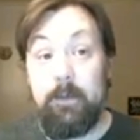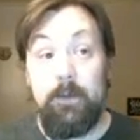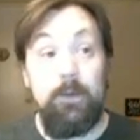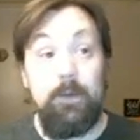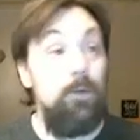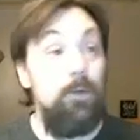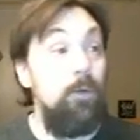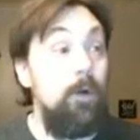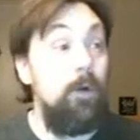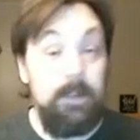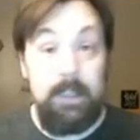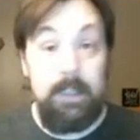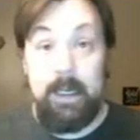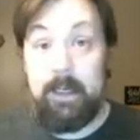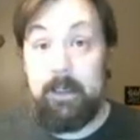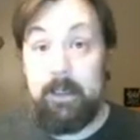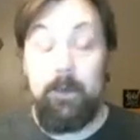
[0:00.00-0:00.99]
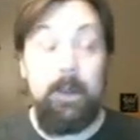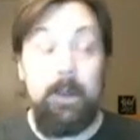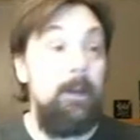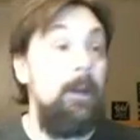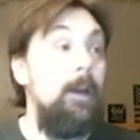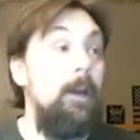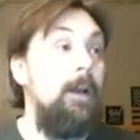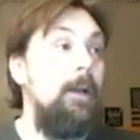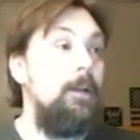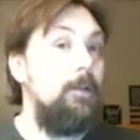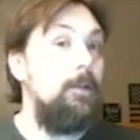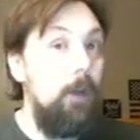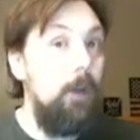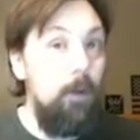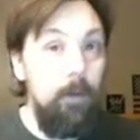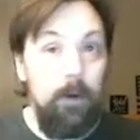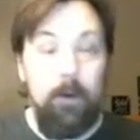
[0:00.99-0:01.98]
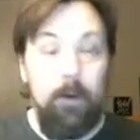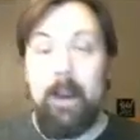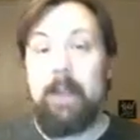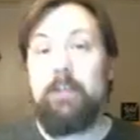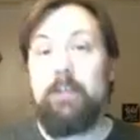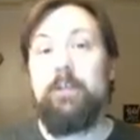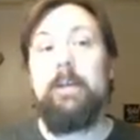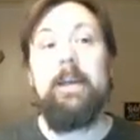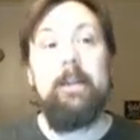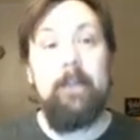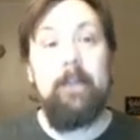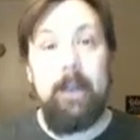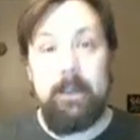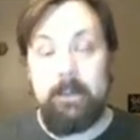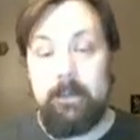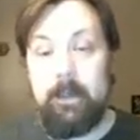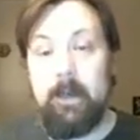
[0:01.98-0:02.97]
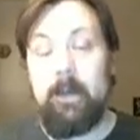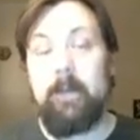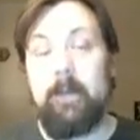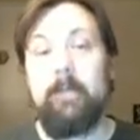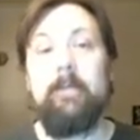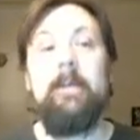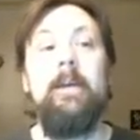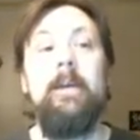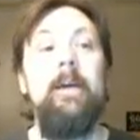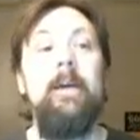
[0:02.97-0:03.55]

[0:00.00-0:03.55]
You do worse at it. You get lower grades. You get less done.